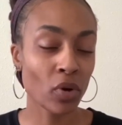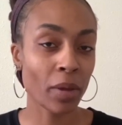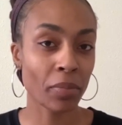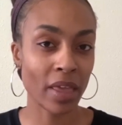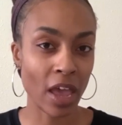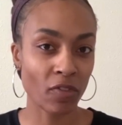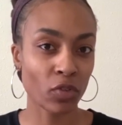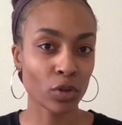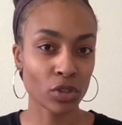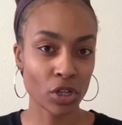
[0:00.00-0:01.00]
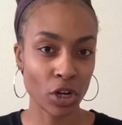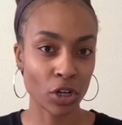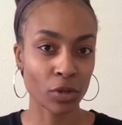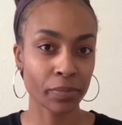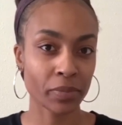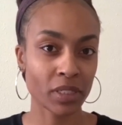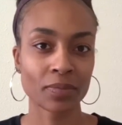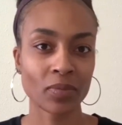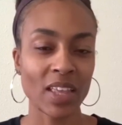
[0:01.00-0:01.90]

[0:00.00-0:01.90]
and behavioral terms.